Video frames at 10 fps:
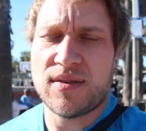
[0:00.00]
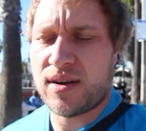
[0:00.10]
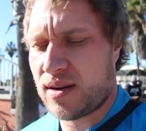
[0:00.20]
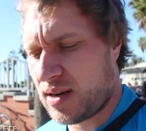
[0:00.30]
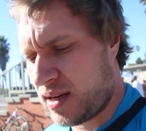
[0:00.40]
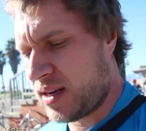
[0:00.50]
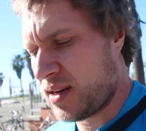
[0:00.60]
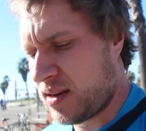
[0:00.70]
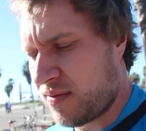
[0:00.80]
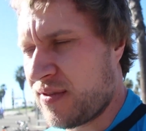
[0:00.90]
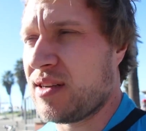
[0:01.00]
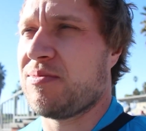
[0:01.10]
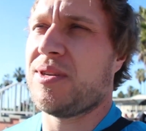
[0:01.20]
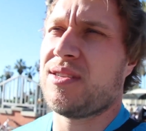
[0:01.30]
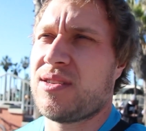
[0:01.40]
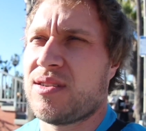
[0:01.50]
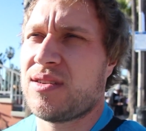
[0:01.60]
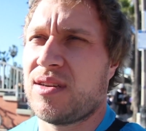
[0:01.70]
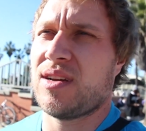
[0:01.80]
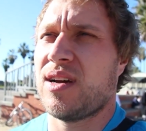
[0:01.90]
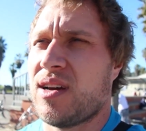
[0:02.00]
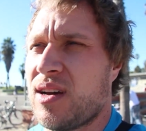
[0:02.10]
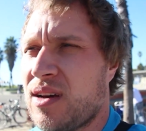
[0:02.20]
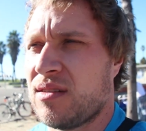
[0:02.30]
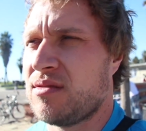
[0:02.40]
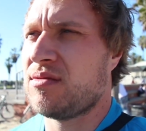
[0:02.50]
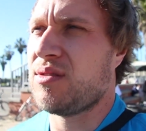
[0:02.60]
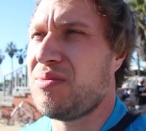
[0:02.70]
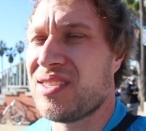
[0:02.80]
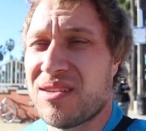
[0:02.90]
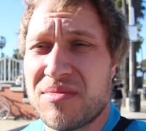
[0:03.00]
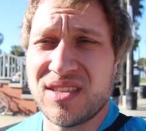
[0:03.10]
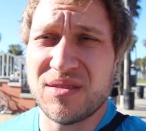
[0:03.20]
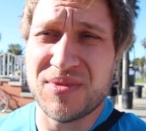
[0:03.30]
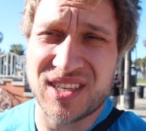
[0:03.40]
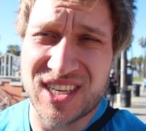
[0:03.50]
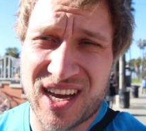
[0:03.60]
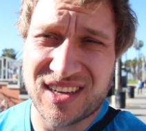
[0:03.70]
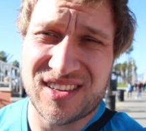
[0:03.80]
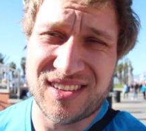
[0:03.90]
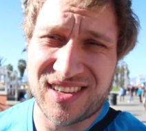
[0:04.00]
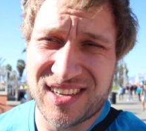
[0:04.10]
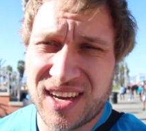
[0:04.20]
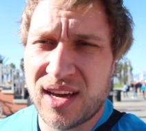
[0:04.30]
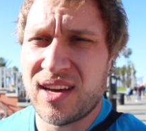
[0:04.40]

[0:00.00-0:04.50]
We are uh, Venice Beach, uh, right beside Muscle Beach actually.